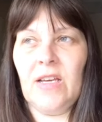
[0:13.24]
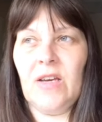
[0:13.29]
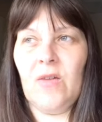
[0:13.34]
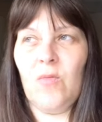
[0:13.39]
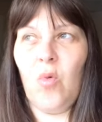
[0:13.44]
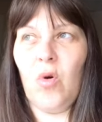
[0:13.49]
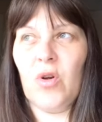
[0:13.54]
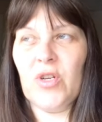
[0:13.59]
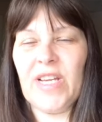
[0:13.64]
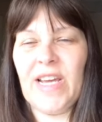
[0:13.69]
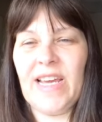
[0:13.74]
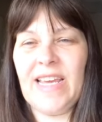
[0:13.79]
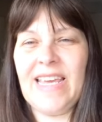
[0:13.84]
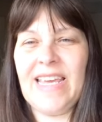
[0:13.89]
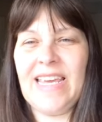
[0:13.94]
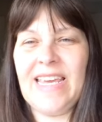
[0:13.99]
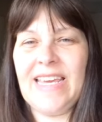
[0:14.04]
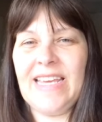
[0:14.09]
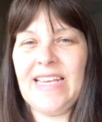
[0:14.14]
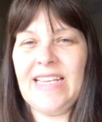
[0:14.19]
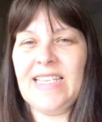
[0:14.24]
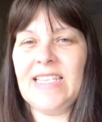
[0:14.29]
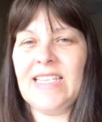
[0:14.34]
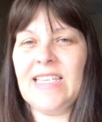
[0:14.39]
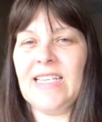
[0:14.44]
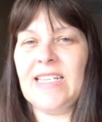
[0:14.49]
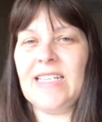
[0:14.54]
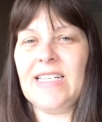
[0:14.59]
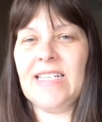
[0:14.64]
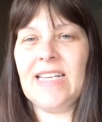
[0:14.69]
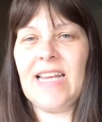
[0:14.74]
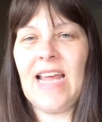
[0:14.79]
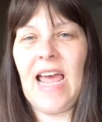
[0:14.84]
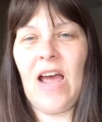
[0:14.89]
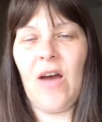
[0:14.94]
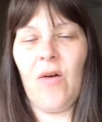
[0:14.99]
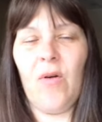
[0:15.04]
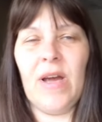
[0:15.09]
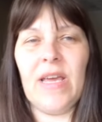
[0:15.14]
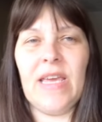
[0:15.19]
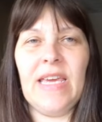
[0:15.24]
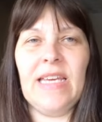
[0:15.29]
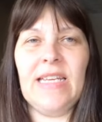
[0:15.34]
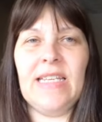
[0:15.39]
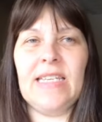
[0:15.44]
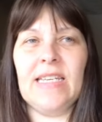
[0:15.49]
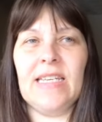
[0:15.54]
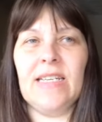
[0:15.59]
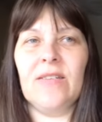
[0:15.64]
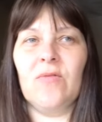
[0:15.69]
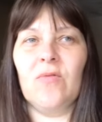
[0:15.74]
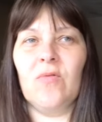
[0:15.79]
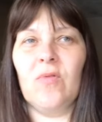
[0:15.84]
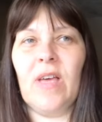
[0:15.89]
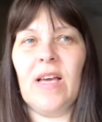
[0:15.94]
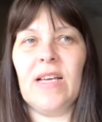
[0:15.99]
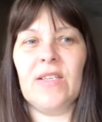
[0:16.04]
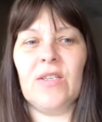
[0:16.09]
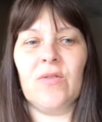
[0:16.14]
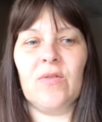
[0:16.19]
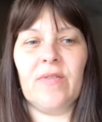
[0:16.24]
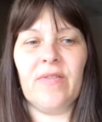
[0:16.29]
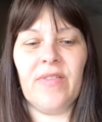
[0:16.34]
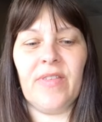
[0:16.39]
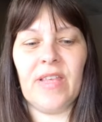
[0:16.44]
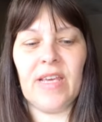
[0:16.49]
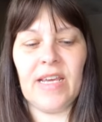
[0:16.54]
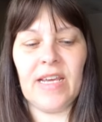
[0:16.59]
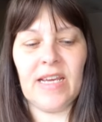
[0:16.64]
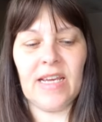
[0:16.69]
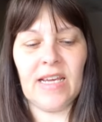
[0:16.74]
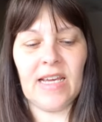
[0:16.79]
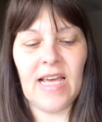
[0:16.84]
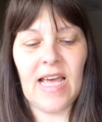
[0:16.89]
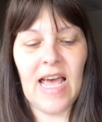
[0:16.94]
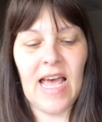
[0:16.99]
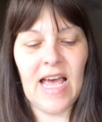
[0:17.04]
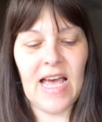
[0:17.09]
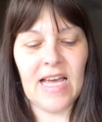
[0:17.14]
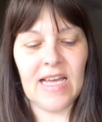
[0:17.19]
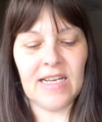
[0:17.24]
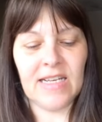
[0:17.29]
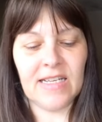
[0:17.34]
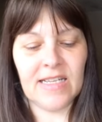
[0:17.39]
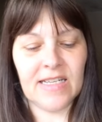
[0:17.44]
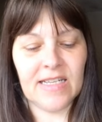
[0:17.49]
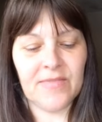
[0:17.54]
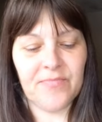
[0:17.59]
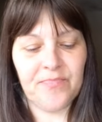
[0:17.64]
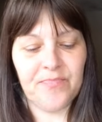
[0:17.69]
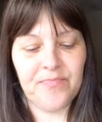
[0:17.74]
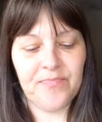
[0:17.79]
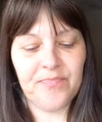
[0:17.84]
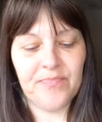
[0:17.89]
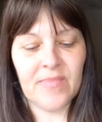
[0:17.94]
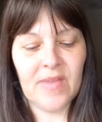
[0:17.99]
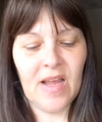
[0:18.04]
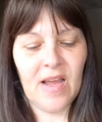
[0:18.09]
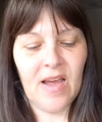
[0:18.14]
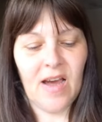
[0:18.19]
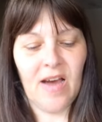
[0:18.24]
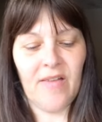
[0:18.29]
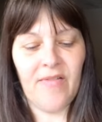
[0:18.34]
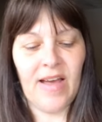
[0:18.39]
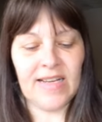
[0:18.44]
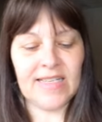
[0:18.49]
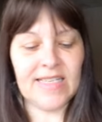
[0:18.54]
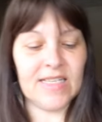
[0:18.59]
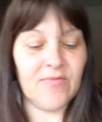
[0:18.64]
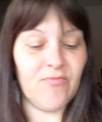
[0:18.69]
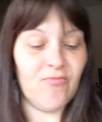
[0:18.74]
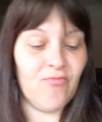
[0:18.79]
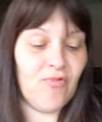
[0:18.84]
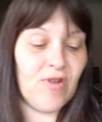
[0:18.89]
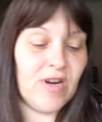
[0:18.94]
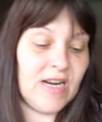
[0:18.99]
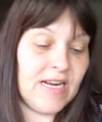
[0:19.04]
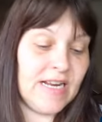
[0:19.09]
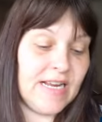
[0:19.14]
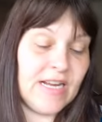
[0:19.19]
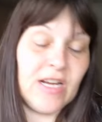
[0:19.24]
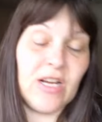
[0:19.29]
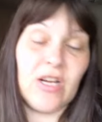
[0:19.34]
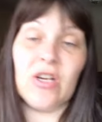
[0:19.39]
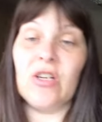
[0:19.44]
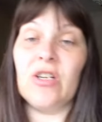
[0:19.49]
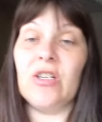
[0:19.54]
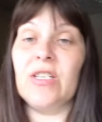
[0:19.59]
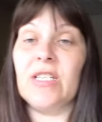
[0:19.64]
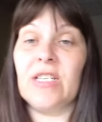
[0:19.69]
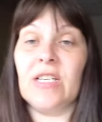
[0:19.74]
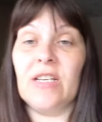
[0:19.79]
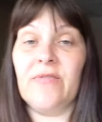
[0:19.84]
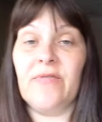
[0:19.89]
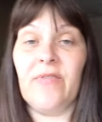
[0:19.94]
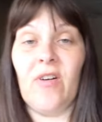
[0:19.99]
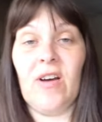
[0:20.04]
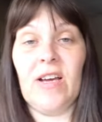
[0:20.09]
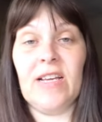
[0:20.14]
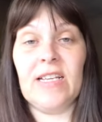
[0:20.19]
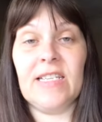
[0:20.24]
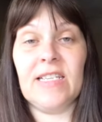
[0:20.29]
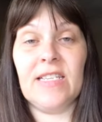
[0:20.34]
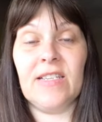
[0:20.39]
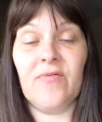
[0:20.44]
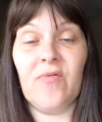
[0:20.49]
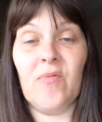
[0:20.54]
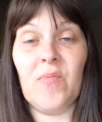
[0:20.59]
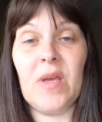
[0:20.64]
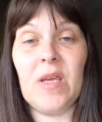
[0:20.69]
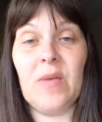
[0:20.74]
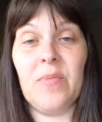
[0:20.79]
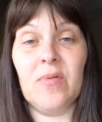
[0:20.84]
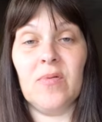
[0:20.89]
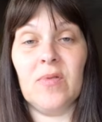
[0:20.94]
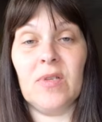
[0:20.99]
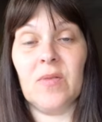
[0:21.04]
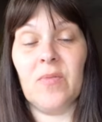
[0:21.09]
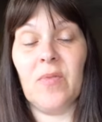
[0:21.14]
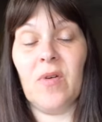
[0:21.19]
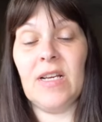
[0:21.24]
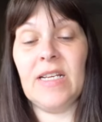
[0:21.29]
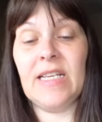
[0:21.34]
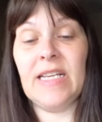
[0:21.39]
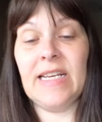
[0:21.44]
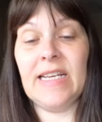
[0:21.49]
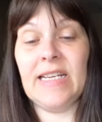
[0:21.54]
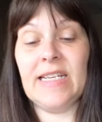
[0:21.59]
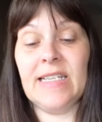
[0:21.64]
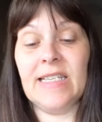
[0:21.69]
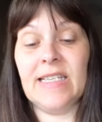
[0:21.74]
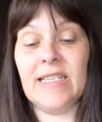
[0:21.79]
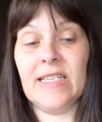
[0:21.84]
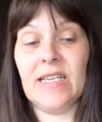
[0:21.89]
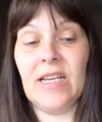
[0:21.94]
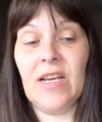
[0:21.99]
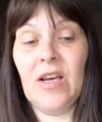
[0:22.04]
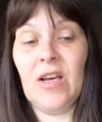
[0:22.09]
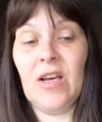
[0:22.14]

what I eat and how I eat it and all that sort of thing. And I've had some really good advice from people, some ideas